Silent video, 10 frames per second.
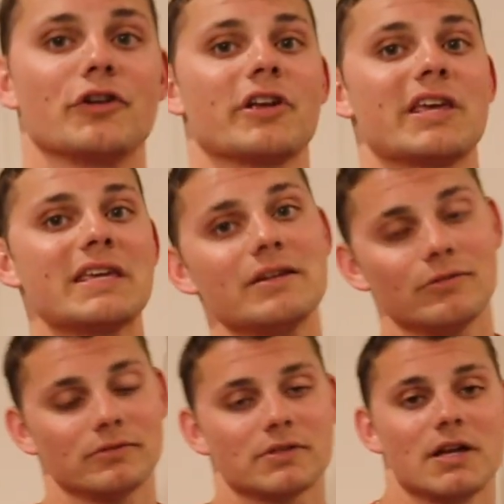your
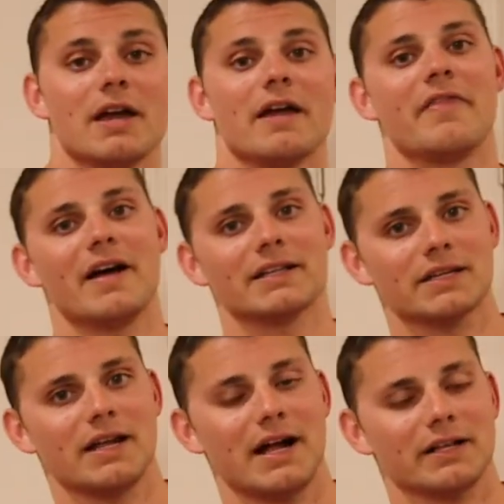heels, and that's
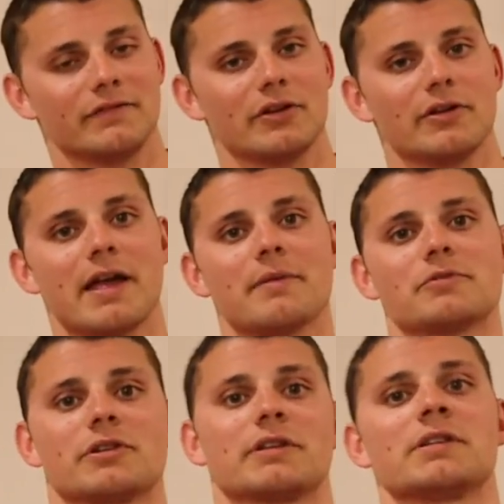going to activate your
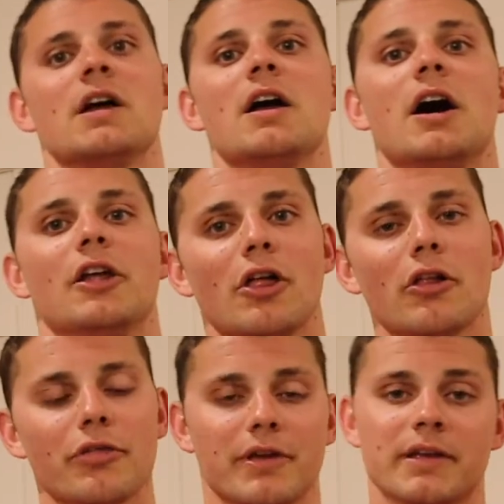hamstrings.
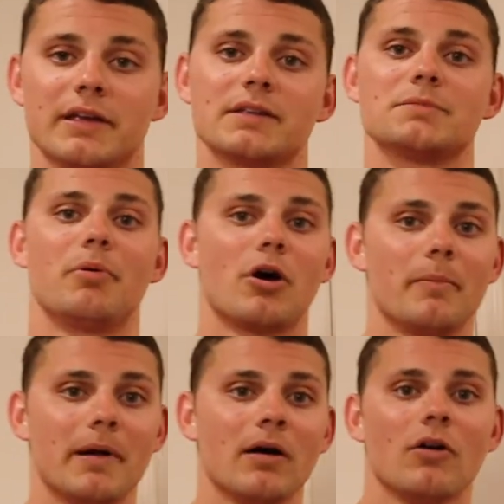Another thing is
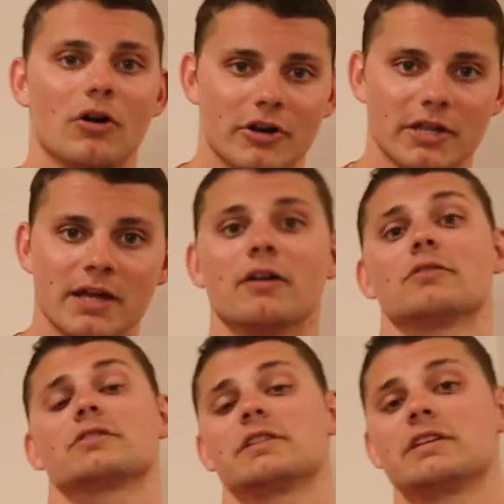barbell
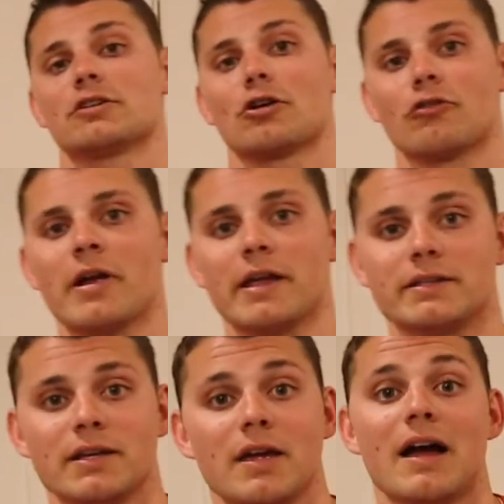RDLs. These are
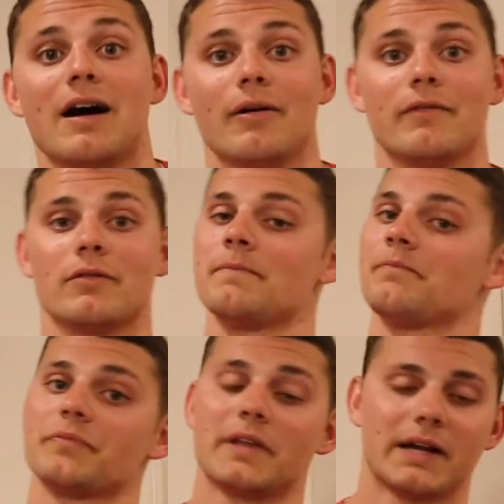great.
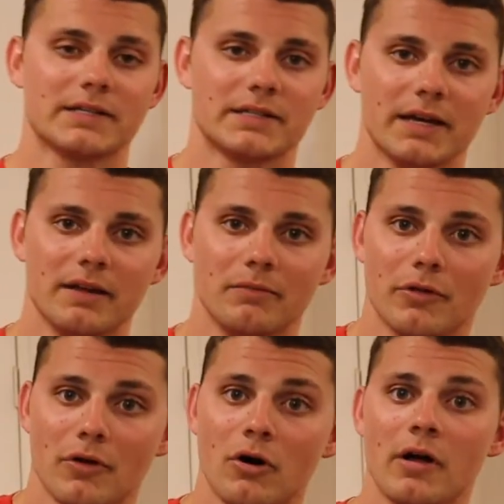However, like I said,
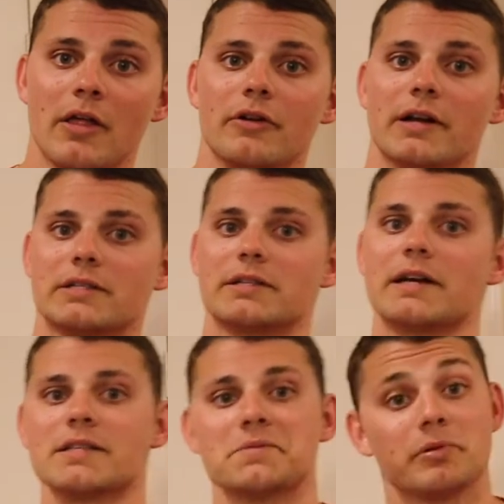with all other
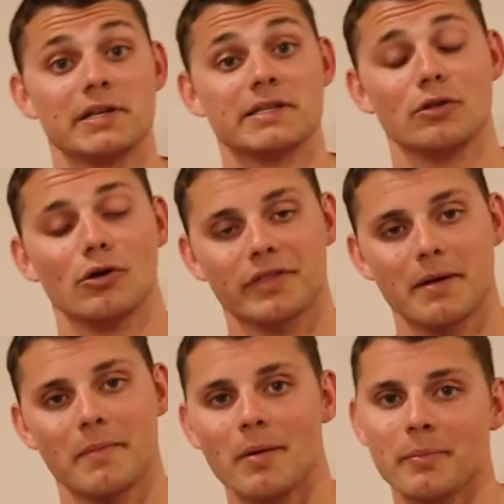exercises, please look
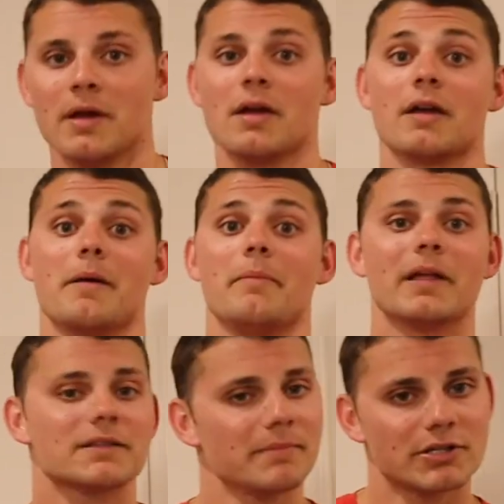them up and
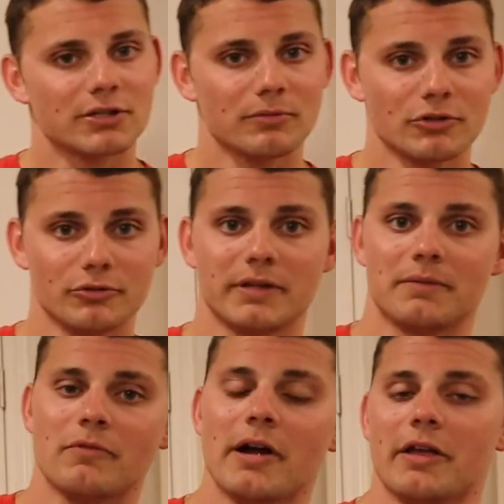let's make sure we're doing
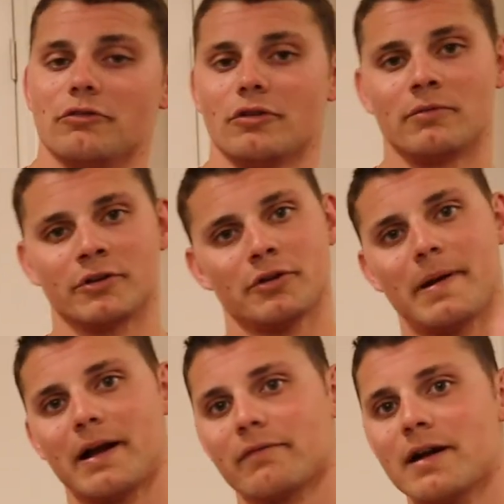them right. You don't want your
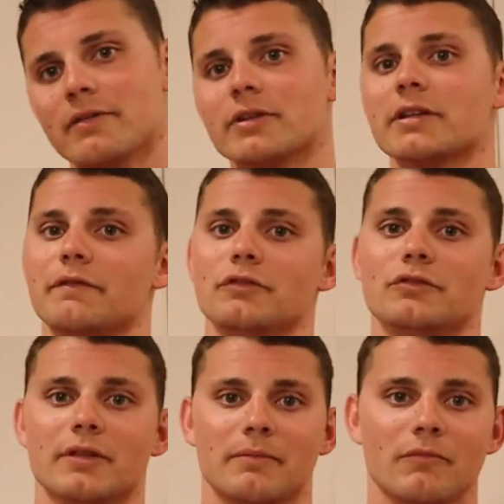back rounded. If you
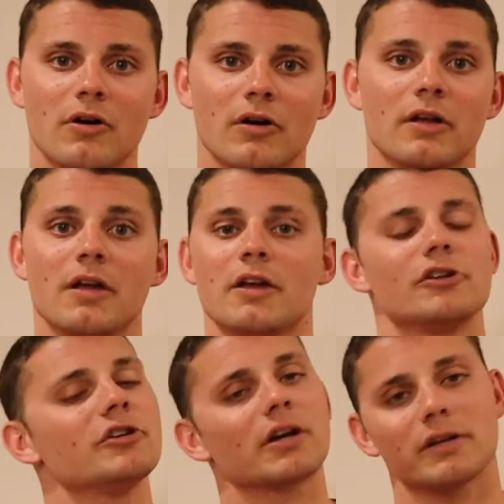do them wrong,
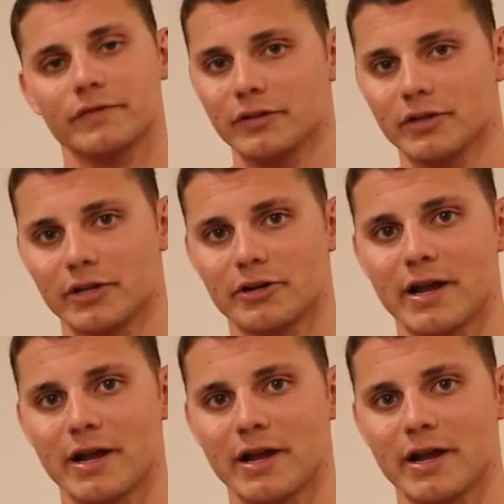you're not going to feel it in your